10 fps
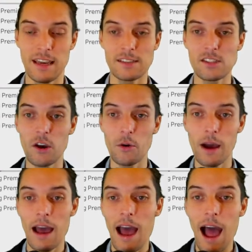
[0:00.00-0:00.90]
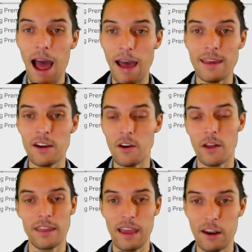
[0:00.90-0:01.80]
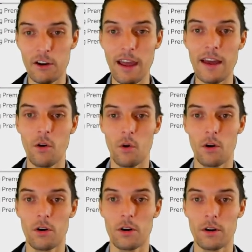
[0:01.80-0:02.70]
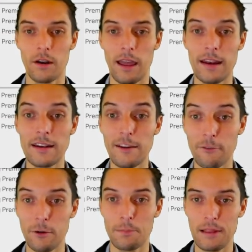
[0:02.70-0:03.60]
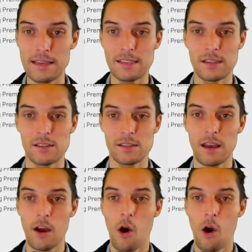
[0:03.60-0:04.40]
And so I hear on the internet or in different places,